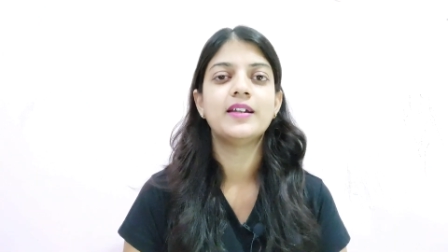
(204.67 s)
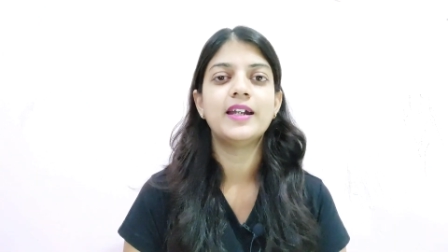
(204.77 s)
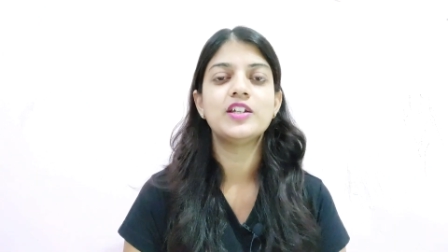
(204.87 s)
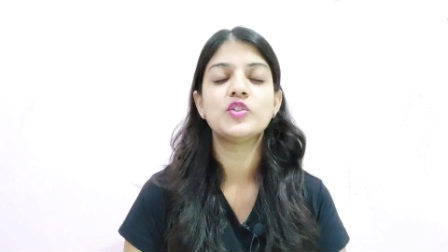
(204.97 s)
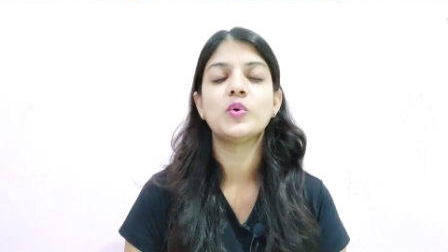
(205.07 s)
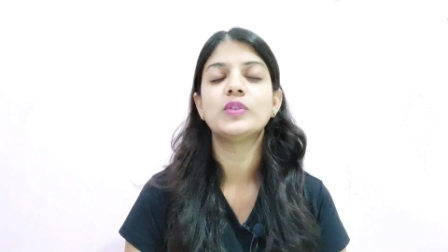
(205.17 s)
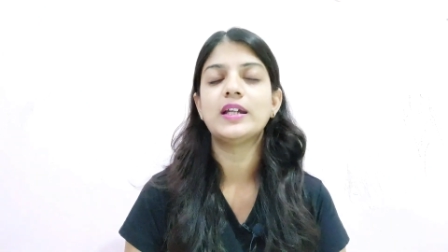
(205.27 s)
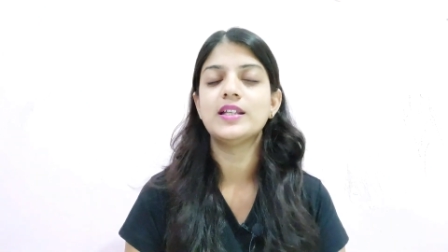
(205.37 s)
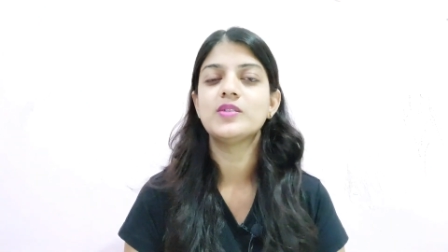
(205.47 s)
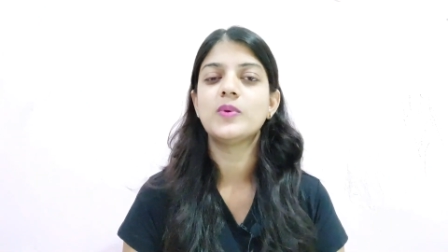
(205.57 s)
right? So
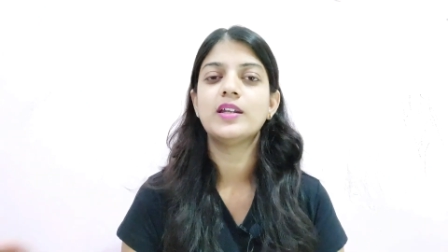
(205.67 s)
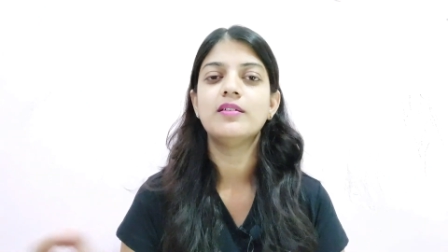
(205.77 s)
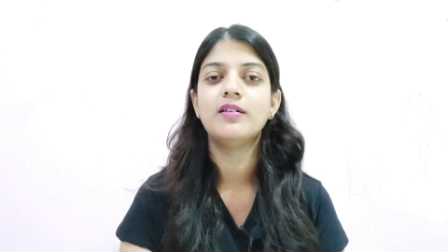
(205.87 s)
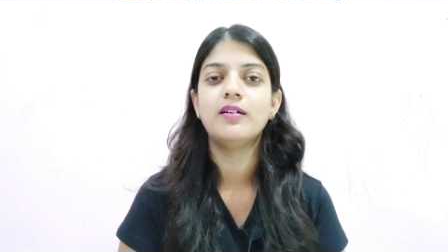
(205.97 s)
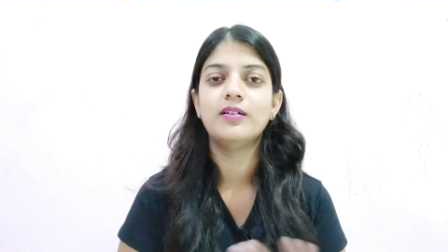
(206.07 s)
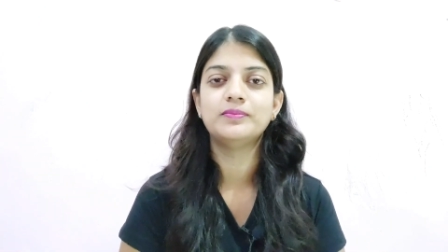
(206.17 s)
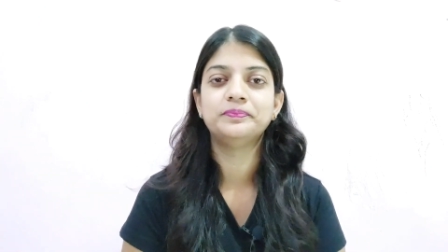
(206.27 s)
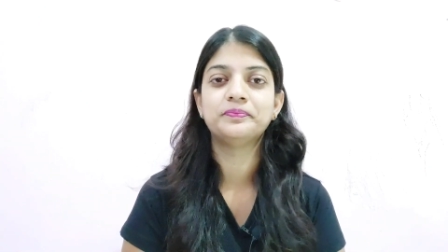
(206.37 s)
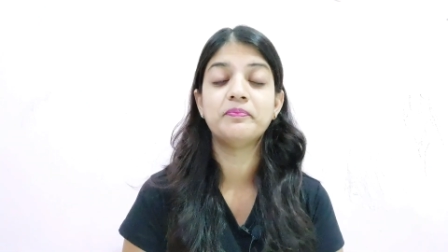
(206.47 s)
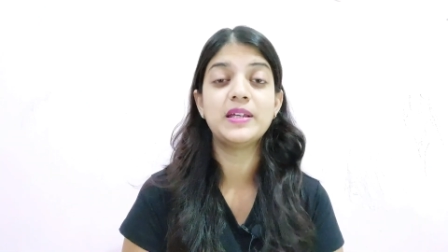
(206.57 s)
that is one
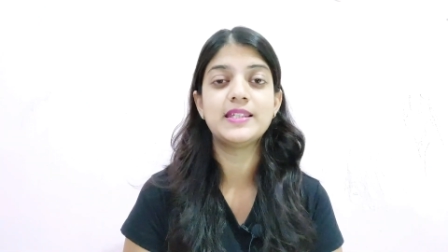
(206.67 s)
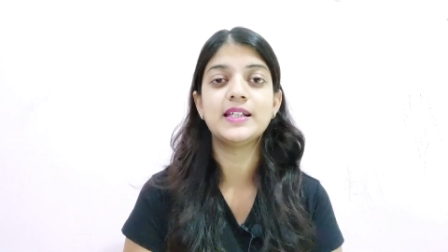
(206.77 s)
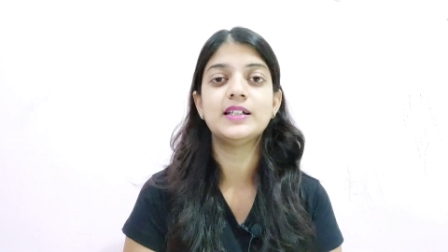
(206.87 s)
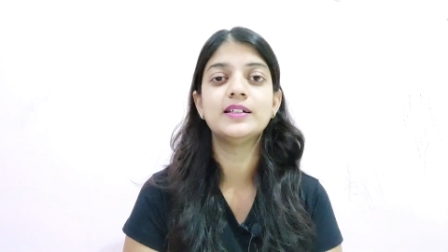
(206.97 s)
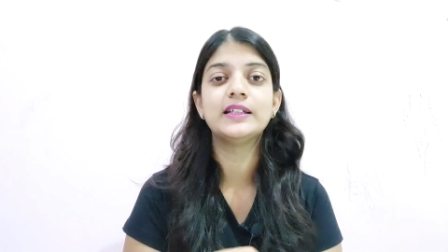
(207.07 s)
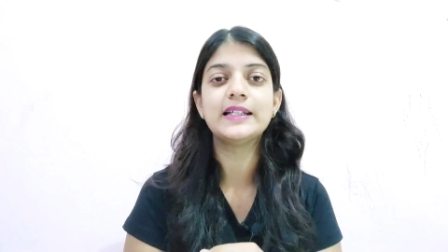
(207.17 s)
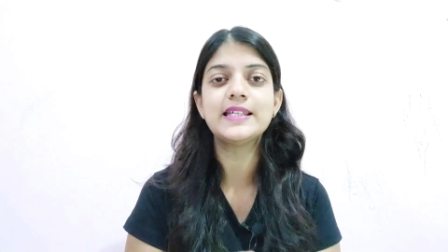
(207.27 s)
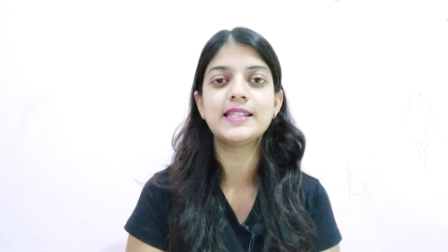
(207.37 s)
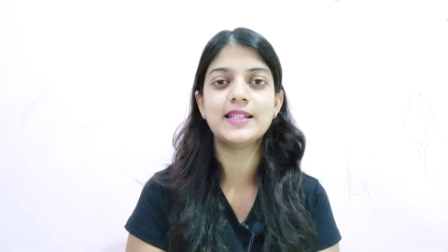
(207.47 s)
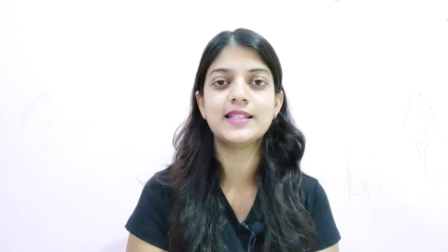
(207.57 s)
basic
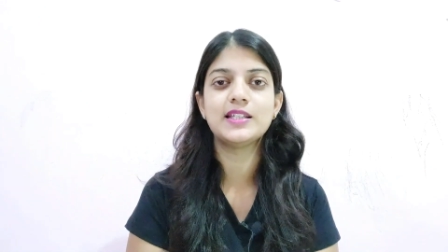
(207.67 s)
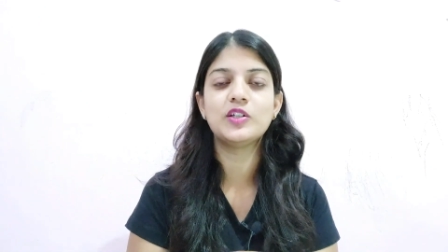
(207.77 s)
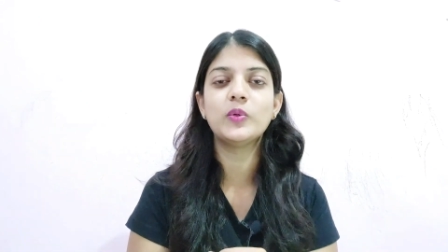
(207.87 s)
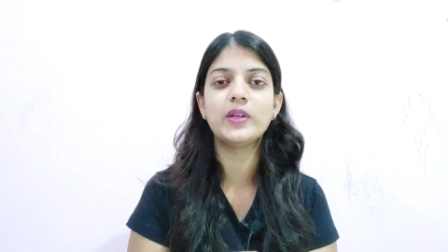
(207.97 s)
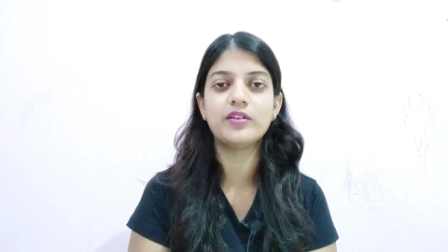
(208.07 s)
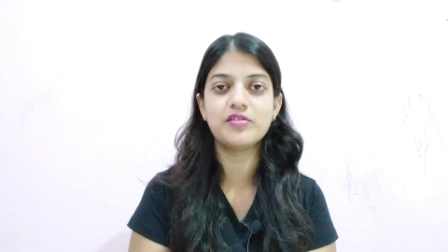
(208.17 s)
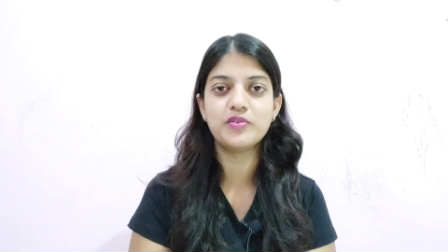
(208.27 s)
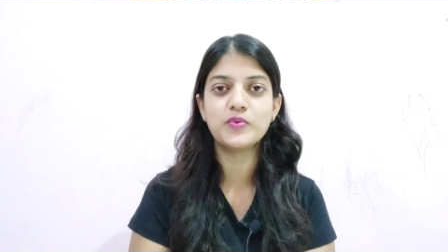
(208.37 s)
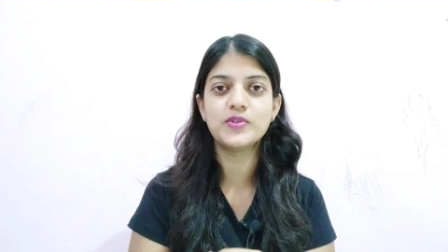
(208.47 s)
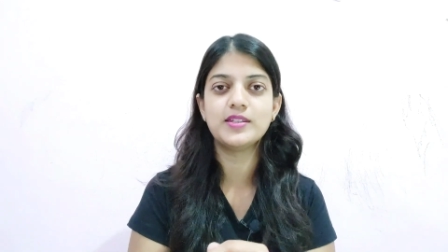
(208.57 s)
reason to
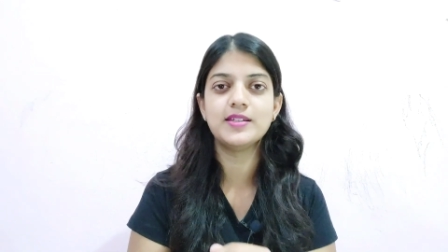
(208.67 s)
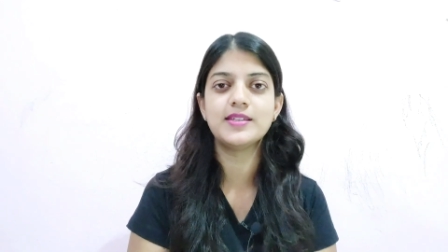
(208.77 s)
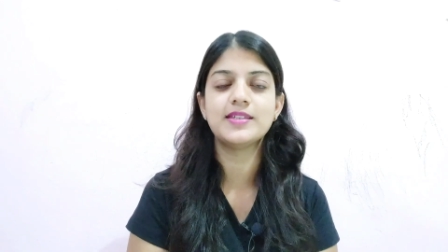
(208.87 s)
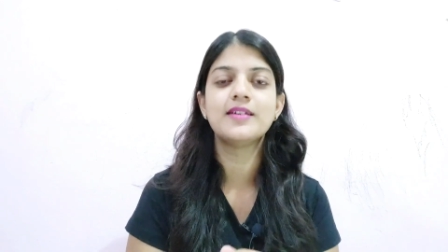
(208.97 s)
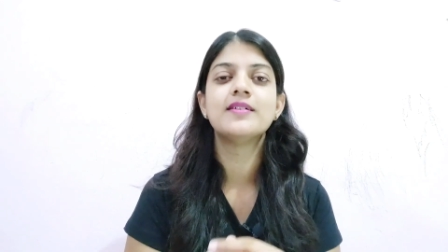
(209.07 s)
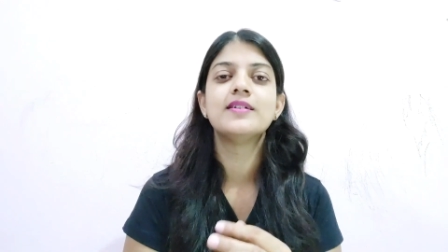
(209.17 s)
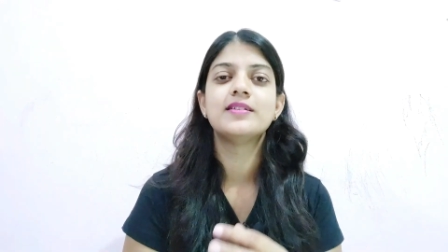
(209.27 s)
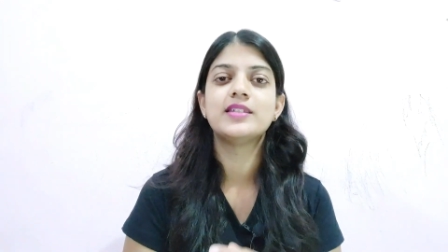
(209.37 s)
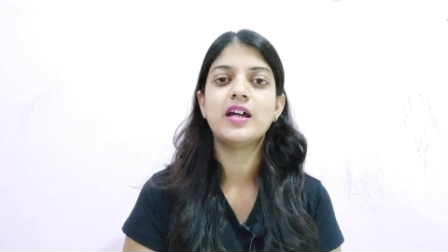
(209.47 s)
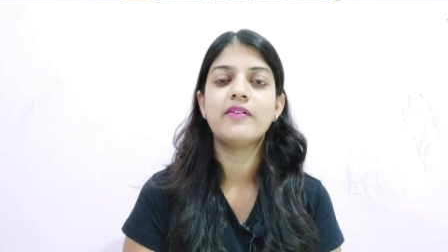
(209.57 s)
introduce this
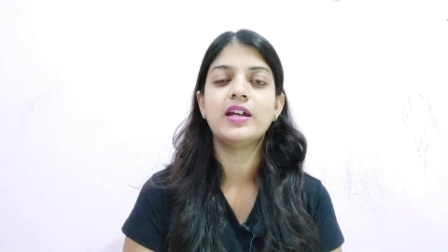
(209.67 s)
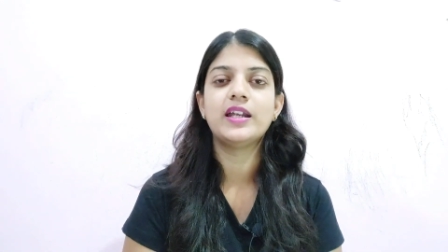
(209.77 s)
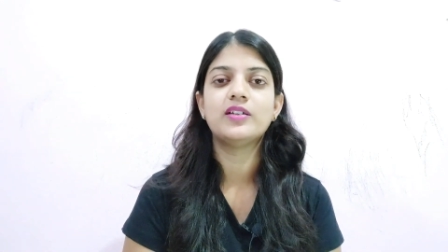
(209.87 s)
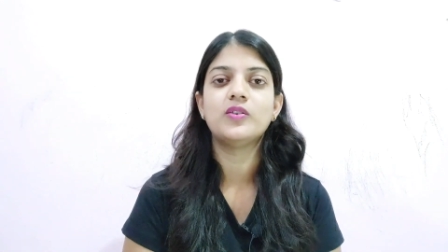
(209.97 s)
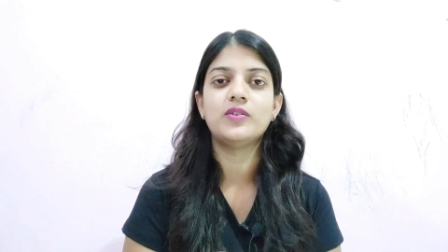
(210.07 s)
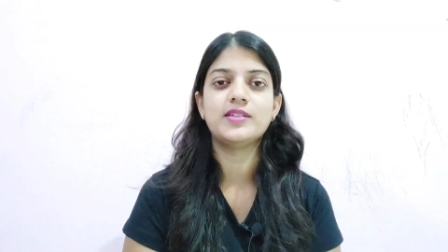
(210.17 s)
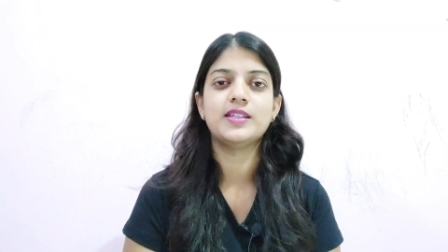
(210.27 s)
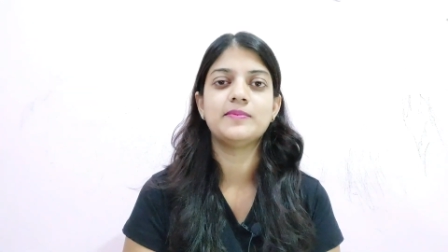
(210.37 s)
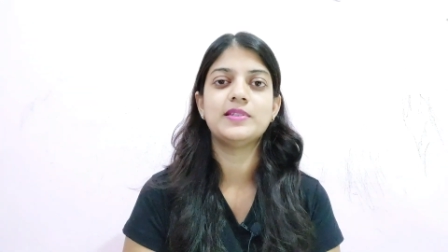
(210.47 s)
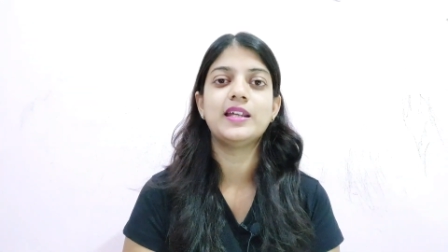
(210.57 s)
Java 8 concepts.